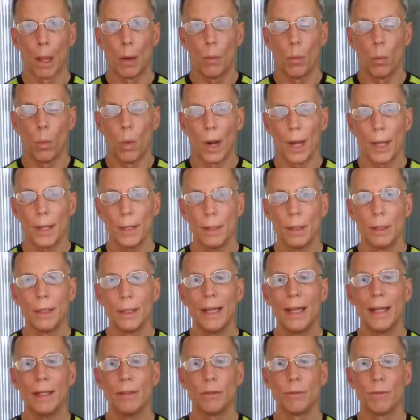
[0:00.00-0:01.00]
One
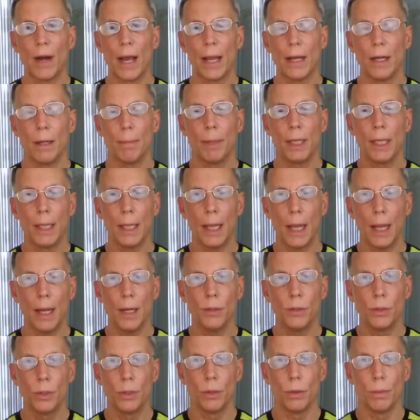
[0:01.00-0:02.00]
is vitamin K
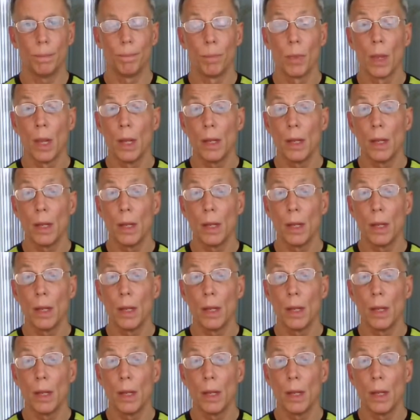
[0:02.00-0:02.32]
two.